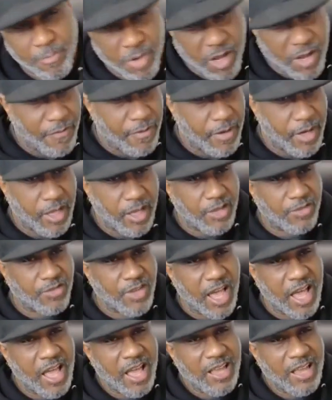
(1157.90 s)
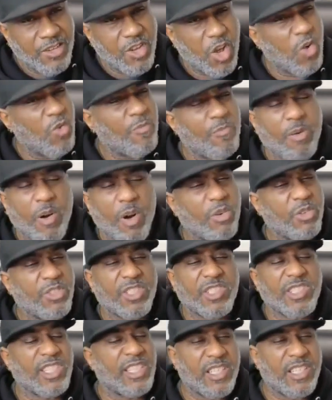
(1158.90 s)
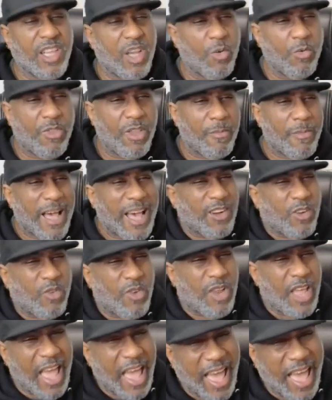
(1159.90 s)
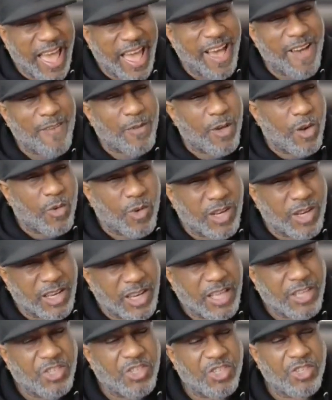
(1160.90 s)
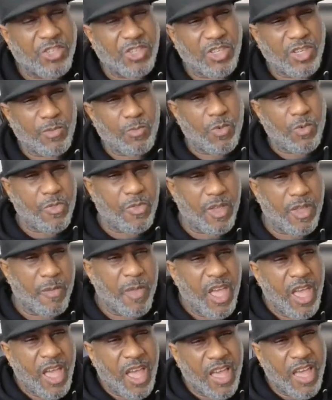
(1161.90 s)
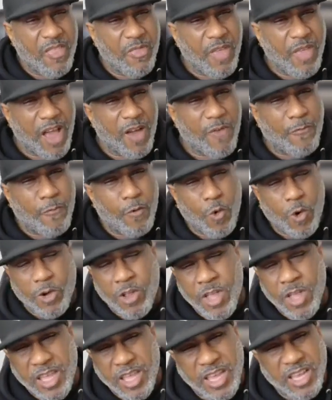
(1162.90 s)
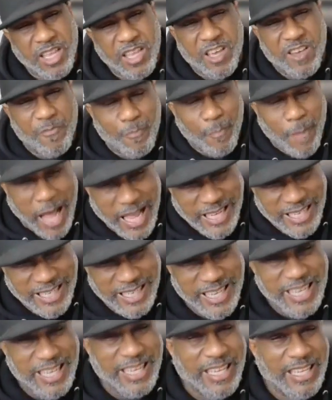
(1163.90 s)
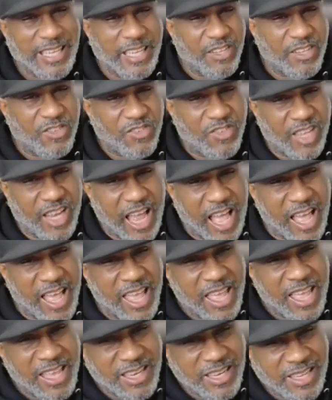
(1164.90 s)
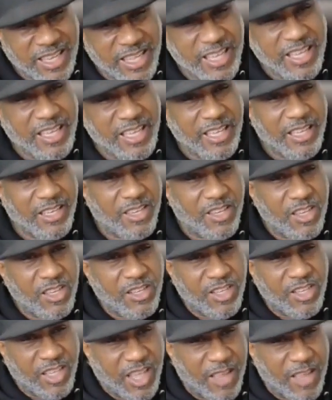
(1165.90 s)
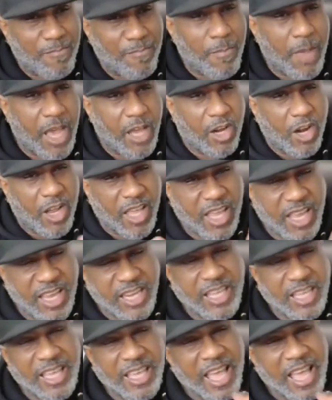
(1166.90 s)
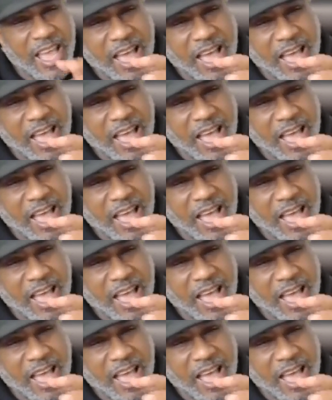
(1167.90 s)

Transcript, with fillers: Buffett is. I don't personally know them. I don't have a relationship with them. And therefore, any of my needs that I need to get met or any